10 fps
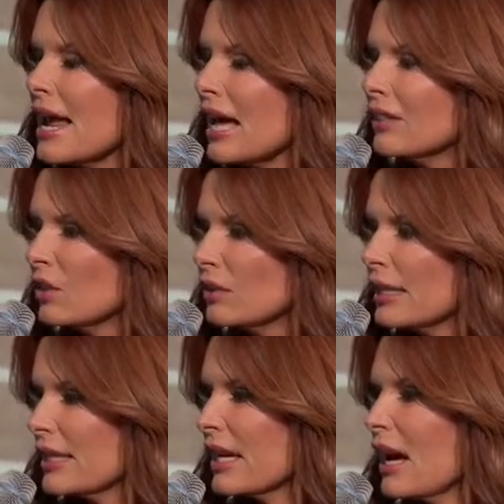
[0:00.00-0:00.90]
And the
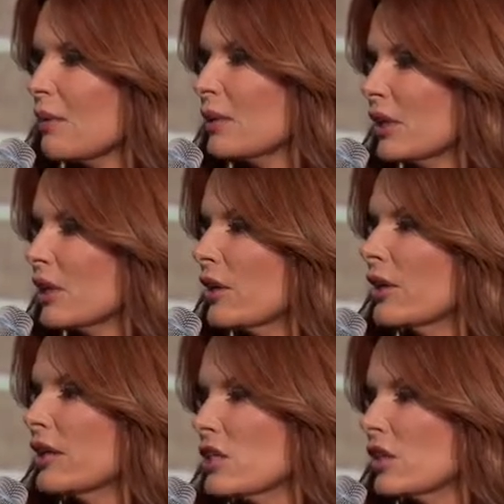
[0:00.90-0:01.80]
only thing I would
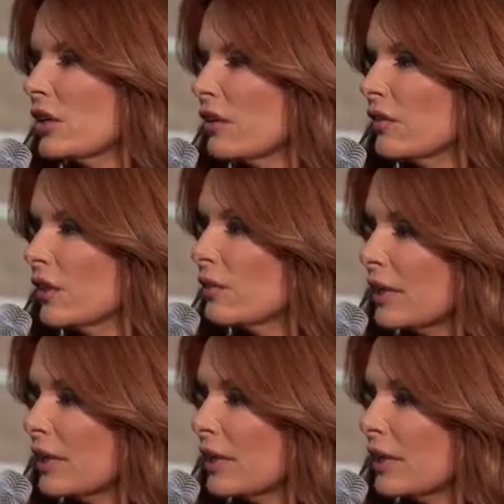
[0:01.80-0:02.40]
encourage you, if you're